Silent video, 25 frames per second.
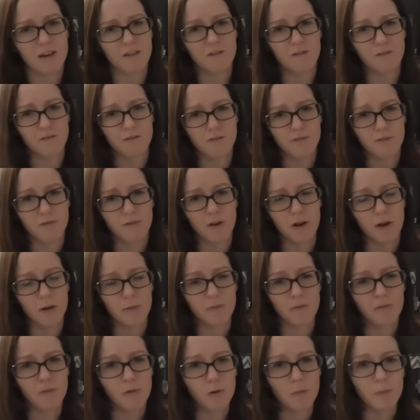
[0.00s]
at
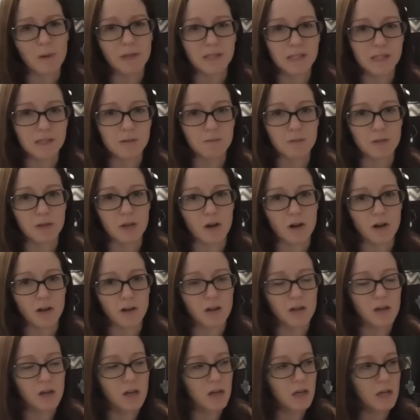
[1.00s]
um, four months and
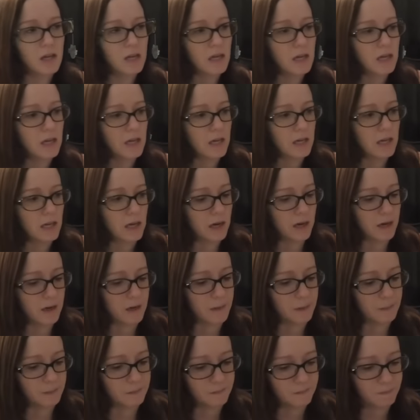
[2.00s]
beyond.
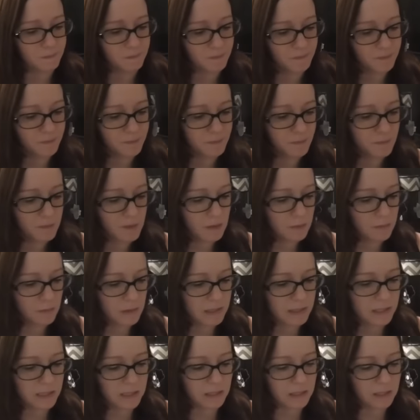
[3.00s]
Um,
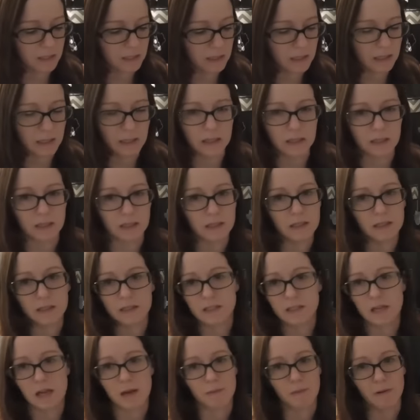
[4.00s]
basically any any
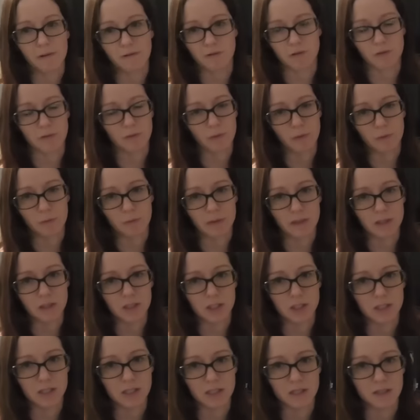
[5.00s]
time after four months,
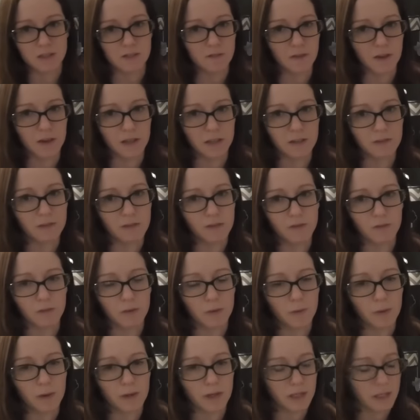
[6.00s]
she said it's fine, even if we
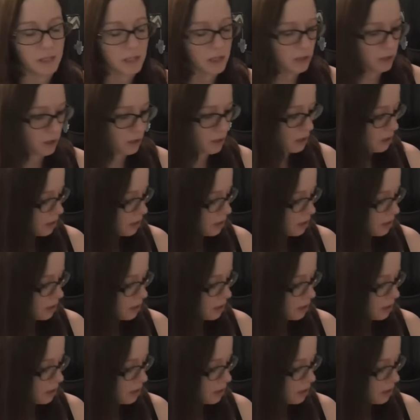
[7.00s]
wait a year.